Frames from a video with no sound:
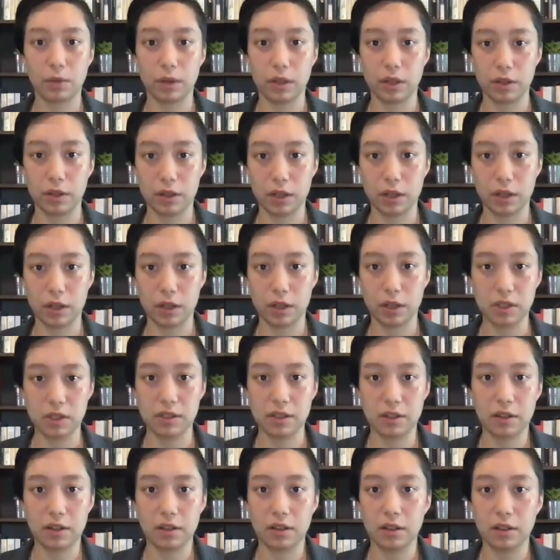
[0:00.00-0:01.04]
with other countries
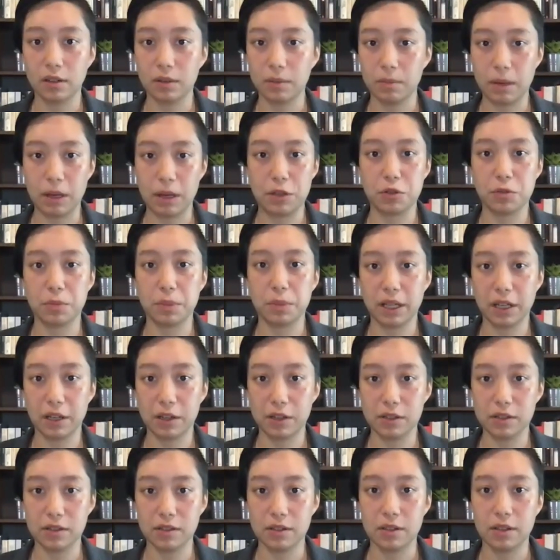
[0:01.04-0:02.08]
that are major
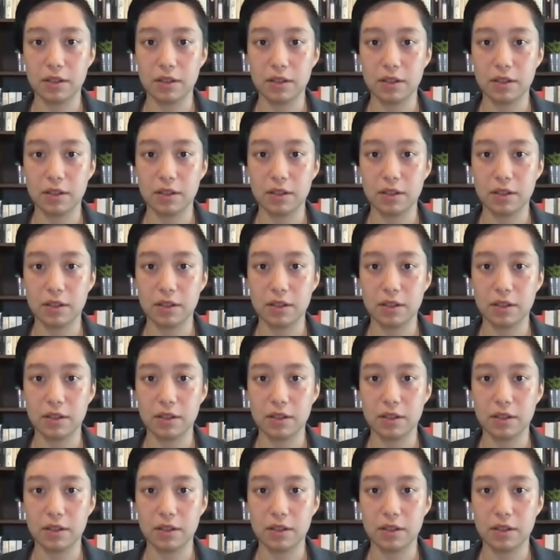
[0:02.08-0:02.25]
players.